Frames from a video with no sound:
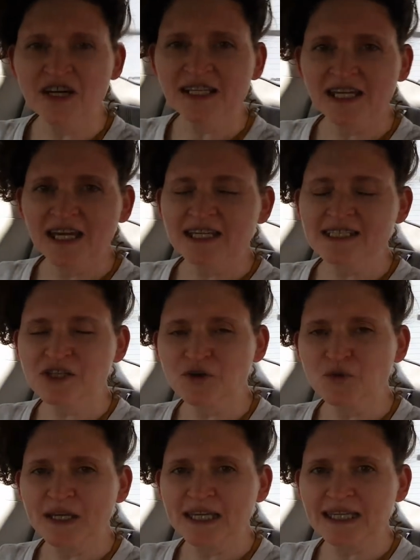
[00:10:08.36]
guys? So
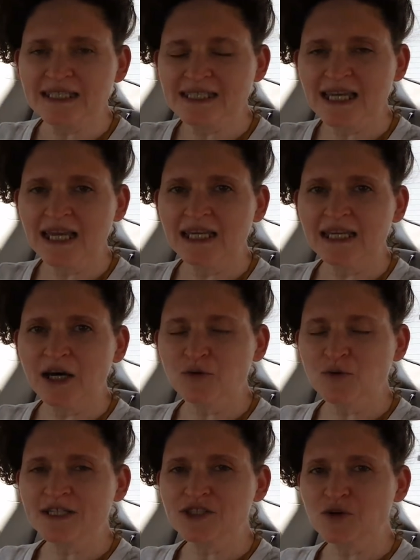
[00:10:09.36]
we can take a
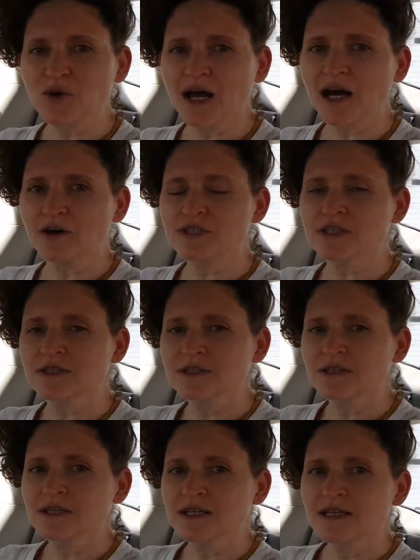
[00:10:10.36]
rental out
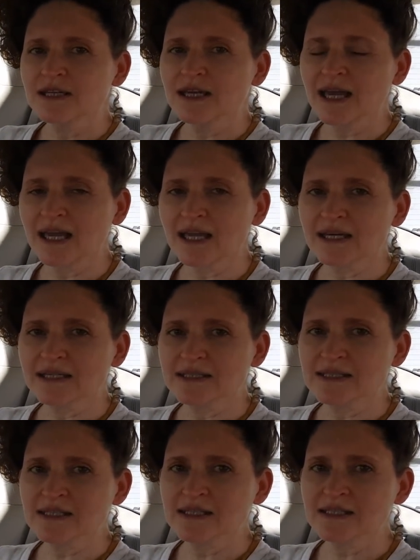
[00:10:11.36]

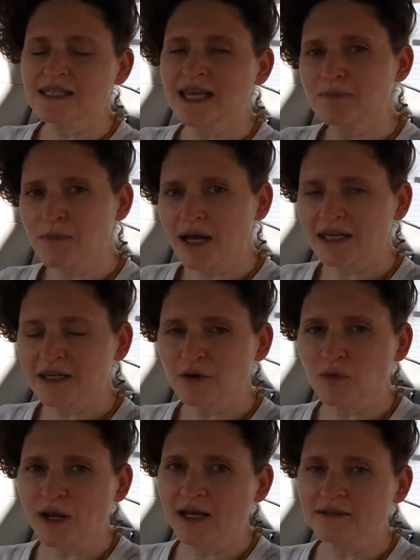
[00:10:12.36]
and take Micah
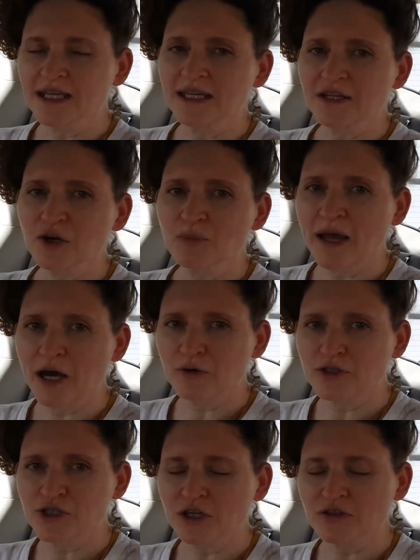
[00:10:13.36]
around in her power
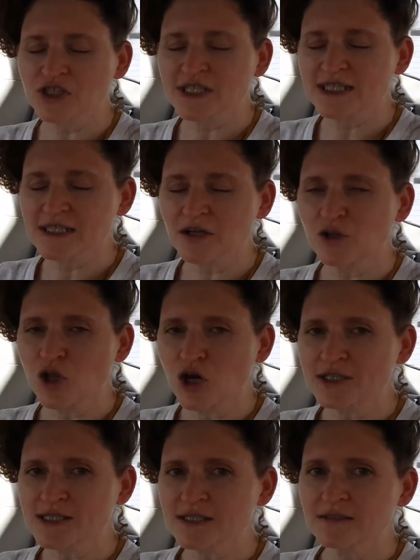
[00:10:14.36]
chair. She's
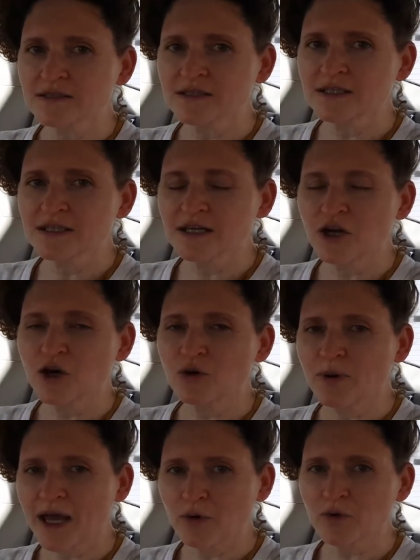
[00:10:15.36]
lost her
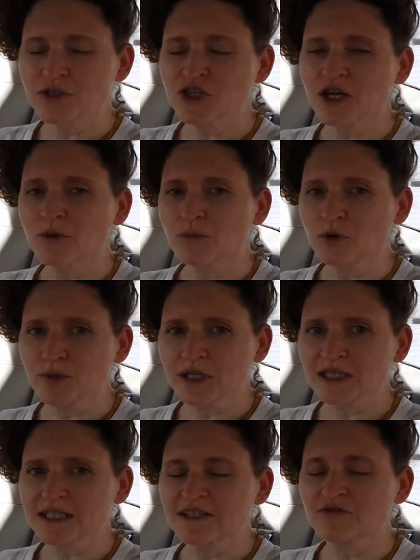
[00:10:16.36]
power chair
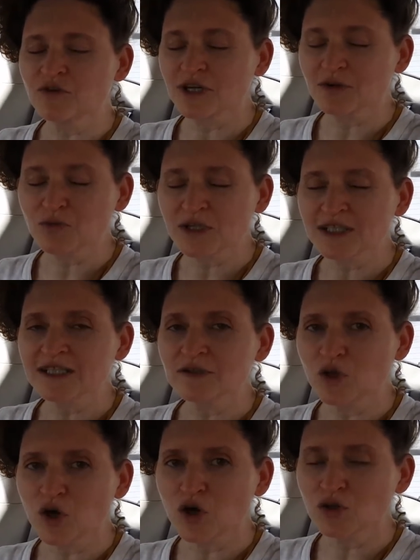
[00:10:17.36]
mobility for a really
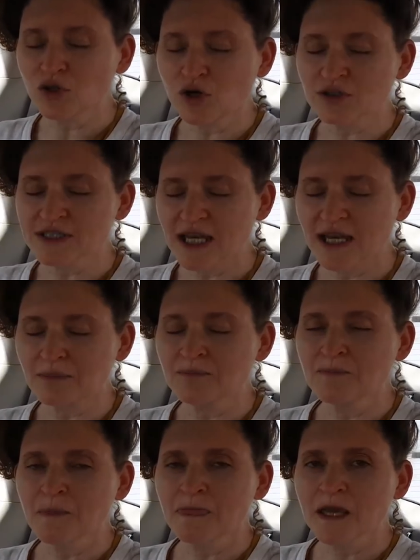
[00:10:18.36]
long, long time.
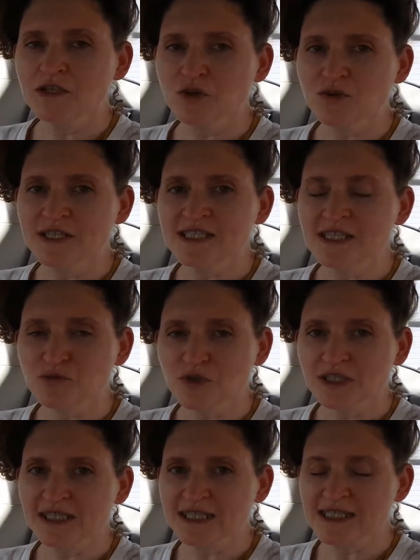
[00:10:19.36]
So this is
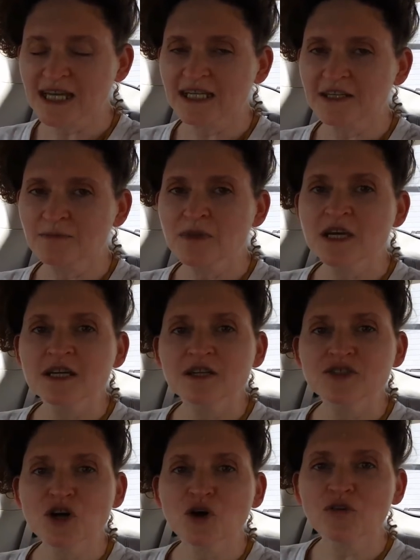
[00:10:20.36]
really exciting.
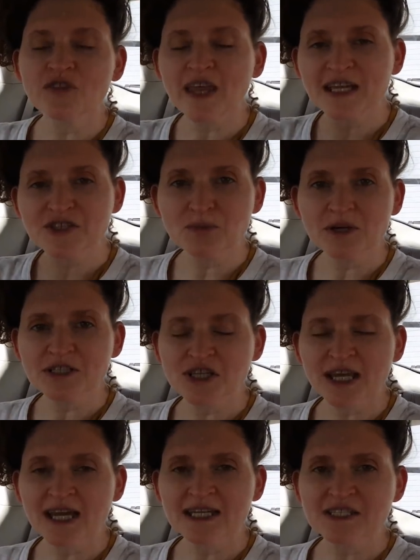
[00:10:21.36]
So thanks so much,
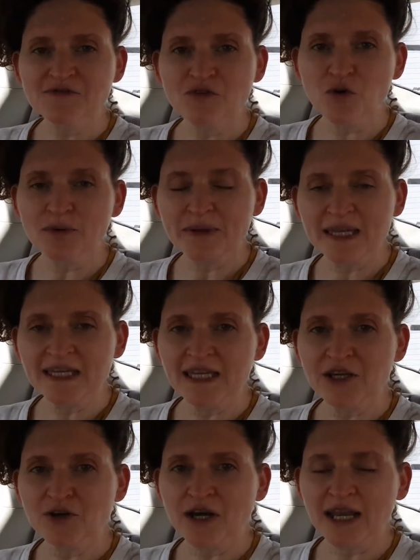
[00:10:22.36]
guys, for being
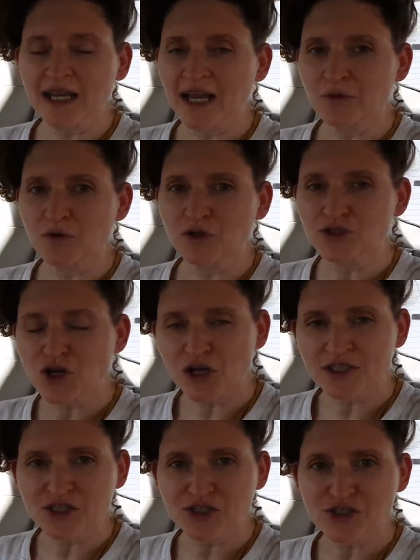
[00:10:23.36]
here, and I will talk
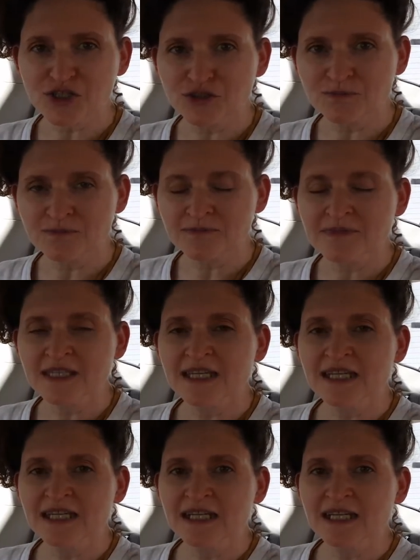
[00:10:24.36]
to you soon.
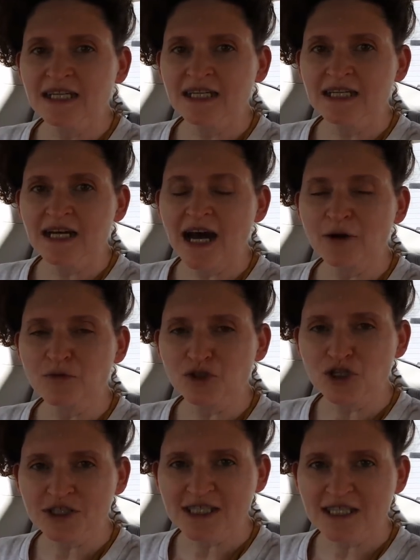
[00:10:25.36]
I will
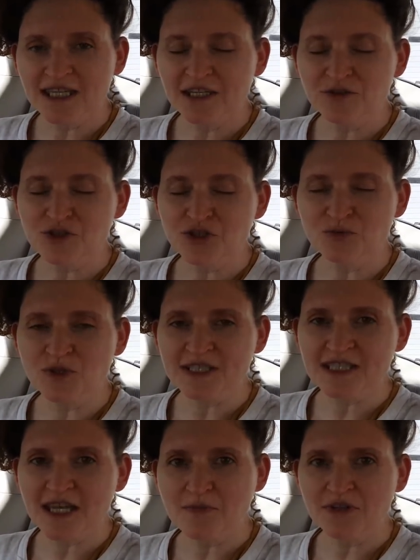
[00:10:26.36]
look to the hills from whence
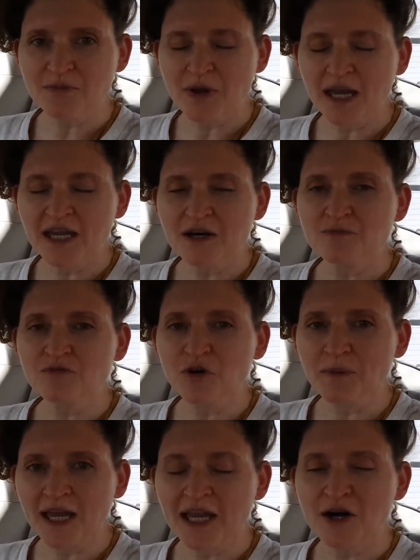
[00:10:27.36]
cometh my help, for
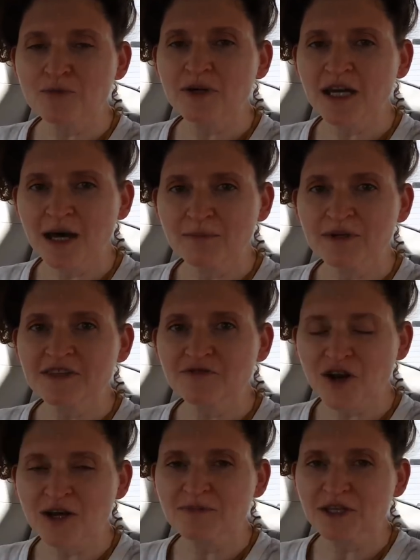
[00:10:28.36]
my help cometh
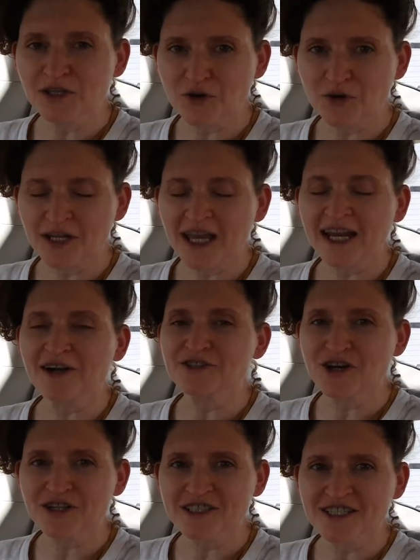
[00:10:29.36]
from the Lord, and I'll
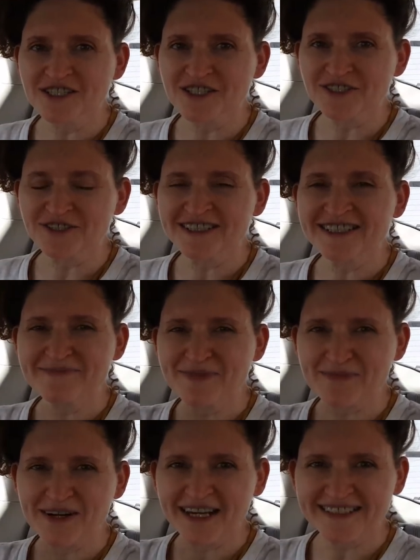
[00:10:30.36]
talk to you soon. Bye-bye.